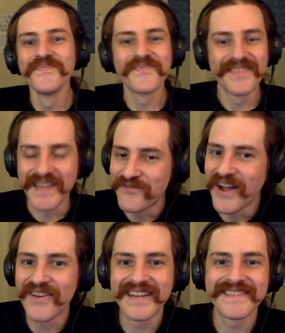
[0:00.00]
they
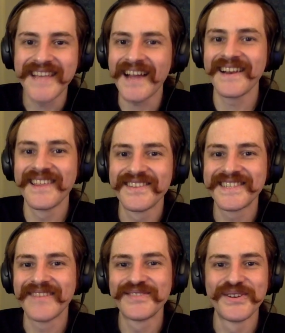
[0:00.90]
found exactly the
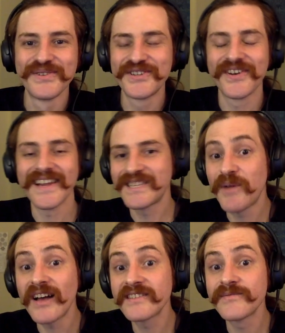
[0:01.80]
same solution. It's
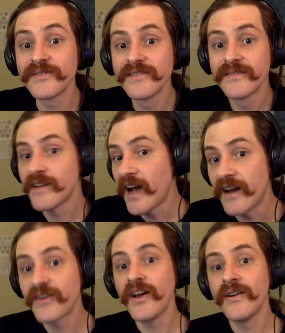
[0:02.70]
possible. I
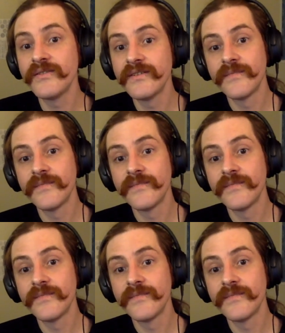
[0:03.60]
don't know.